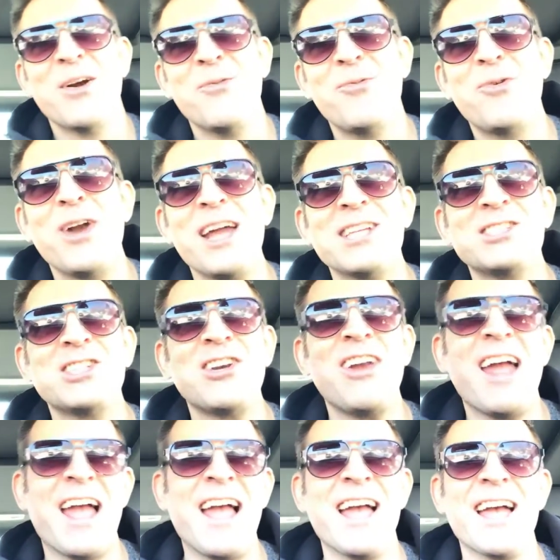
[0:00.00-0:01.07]
Raise your
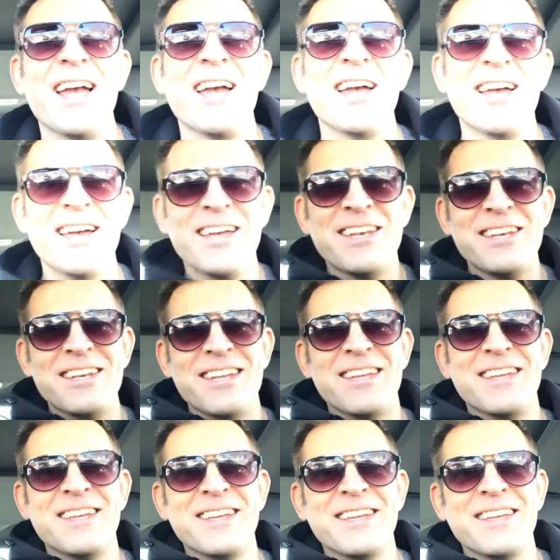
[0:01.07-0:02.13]
hand